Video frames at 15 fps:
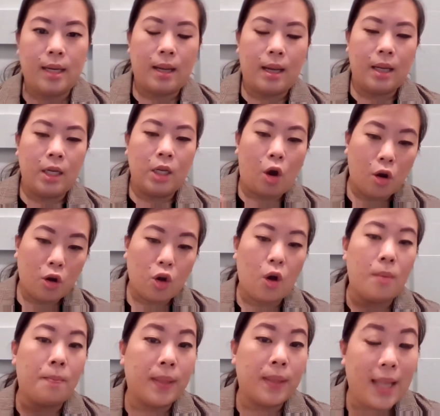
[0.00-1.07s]

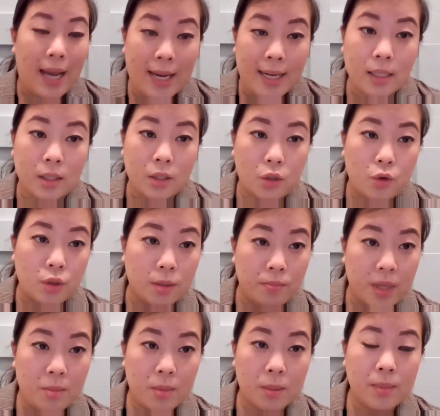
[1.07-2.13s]
Non-compliance to the
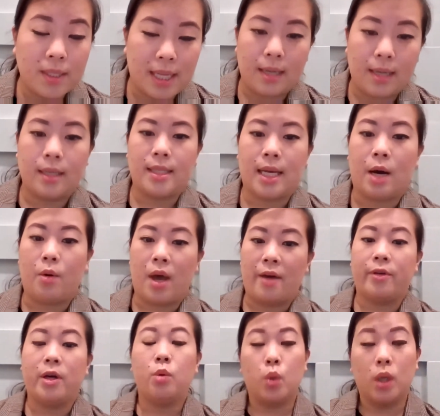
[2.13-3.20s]
minimum standards,
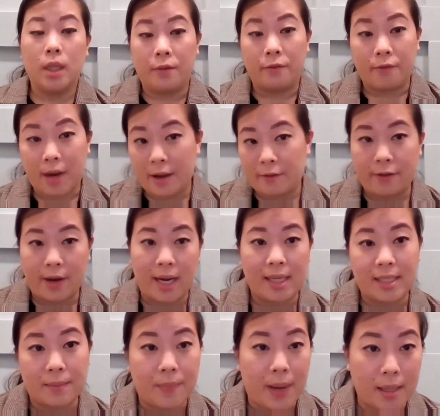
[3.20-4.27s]
however, will invite fines
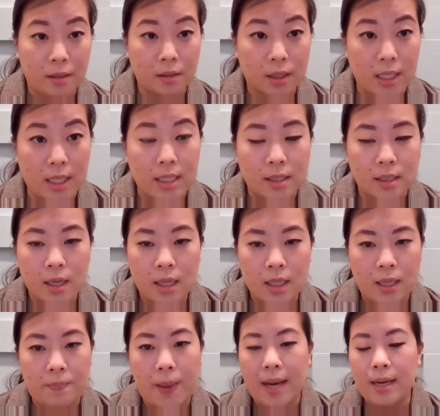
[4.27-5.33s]
and penalties.
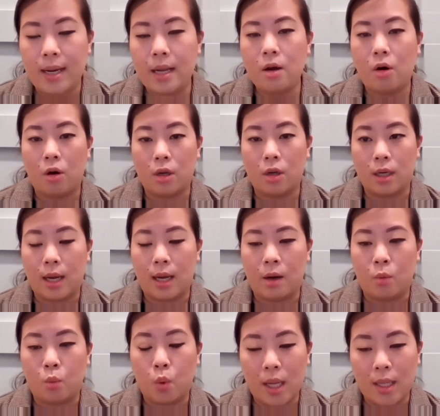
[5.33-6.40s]
Depending on
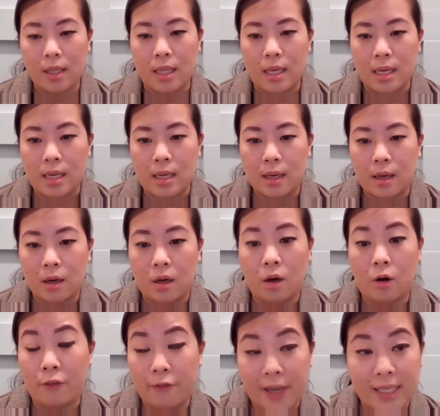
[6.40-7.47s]
what the
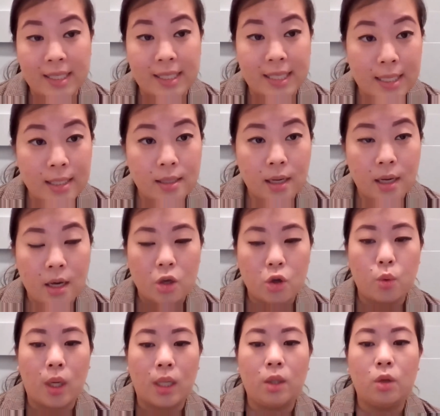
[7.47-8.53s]
offense is,
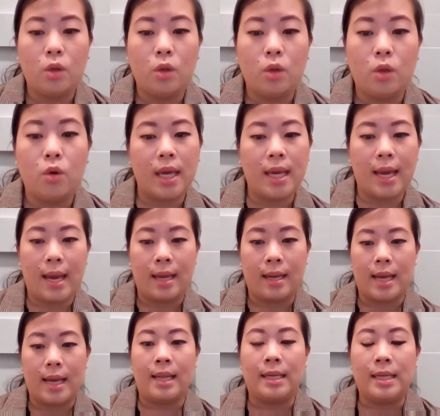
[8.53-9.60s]
you are looking
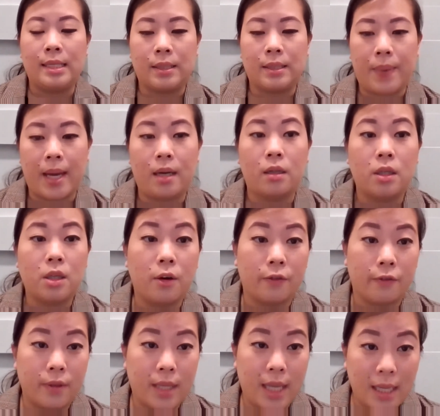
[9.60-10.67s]
at least a penalty
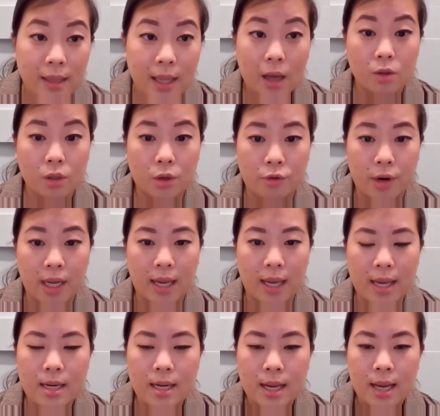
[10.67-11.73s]
of 10,000
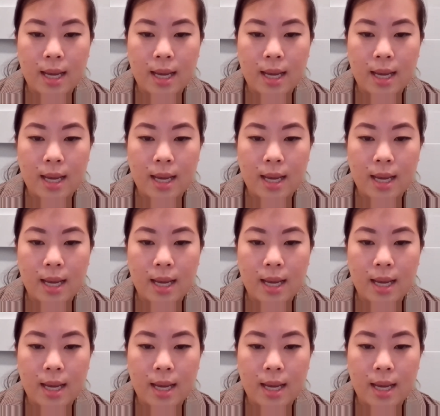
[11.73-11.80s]
ringgit.